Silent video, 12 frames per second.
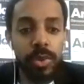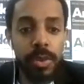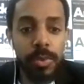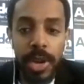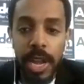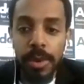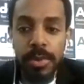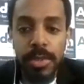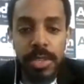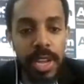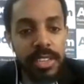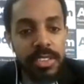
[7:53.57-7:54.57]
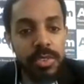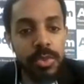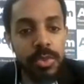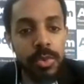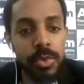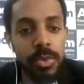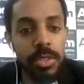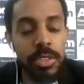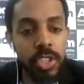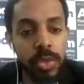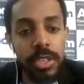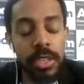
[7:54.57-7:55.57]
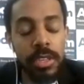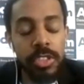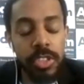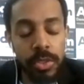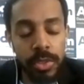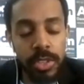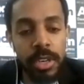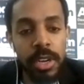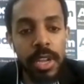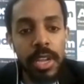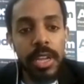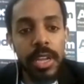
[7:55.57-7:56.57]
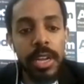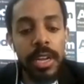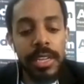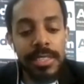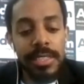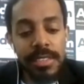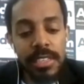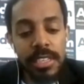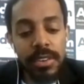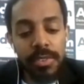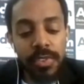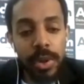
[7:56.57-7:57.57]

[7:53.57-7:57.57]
when I was a high school junior and senior